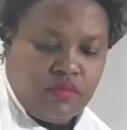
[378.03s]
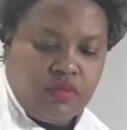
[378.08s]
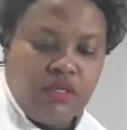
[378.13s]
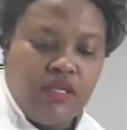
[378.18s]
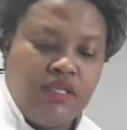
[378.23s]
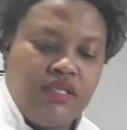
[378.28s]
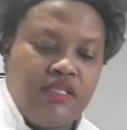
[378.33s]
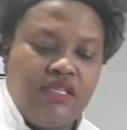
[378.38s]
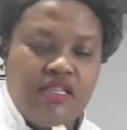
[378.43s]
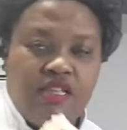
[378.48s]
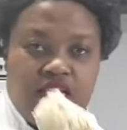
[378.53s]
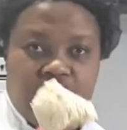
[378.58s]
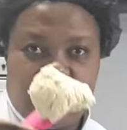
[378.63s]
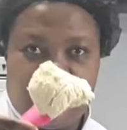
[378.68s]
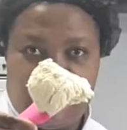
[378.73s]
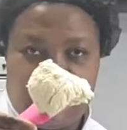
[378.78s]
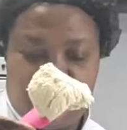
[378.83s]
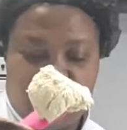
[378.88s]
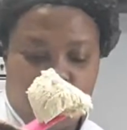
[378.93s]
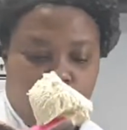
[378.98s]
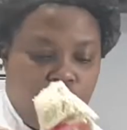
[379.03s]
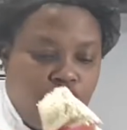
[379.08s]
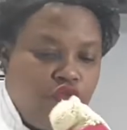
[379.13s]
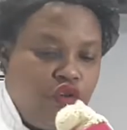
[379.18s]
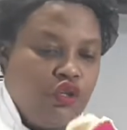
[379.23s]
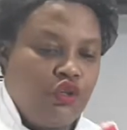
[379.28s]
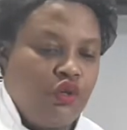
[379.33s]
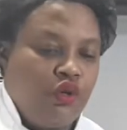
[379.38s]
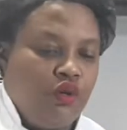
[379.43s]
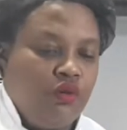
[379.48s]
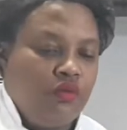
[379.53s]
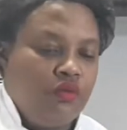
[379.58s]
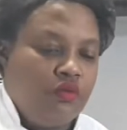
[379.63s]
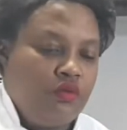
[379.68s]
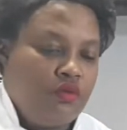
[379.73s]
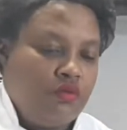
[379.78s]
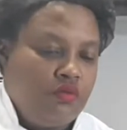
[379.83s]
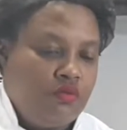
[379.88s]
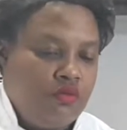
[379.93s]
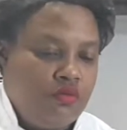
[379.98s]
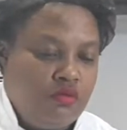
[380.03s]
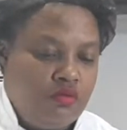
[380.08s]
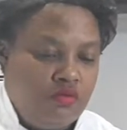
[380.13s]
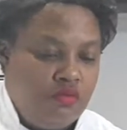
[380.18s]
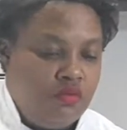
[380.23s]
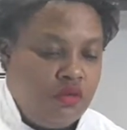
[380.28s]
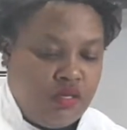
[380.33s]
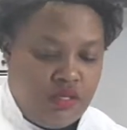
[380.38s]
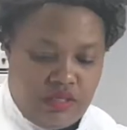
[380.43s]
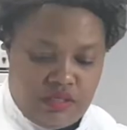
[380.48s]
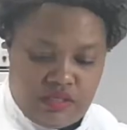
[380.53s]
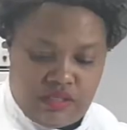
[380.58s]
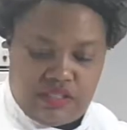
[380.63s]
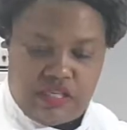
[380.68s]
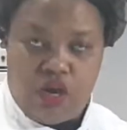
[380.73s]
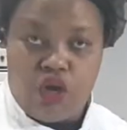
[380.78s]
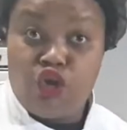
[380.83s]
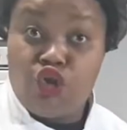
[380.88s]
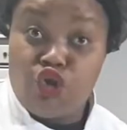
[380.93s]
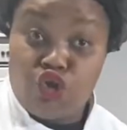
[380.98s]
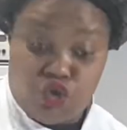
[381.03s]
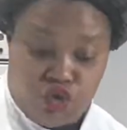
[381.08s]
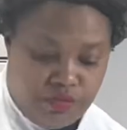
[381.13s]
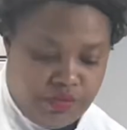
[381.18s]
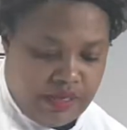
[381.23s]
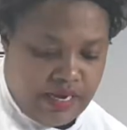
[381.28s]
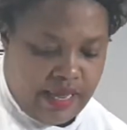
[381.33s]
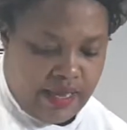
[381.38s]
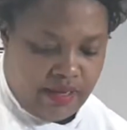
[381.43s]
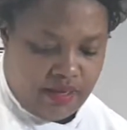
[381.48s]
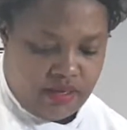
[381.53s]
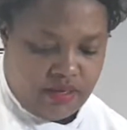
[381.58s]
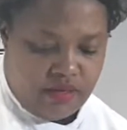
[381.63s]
See the texture of your dough? This is how it should be like.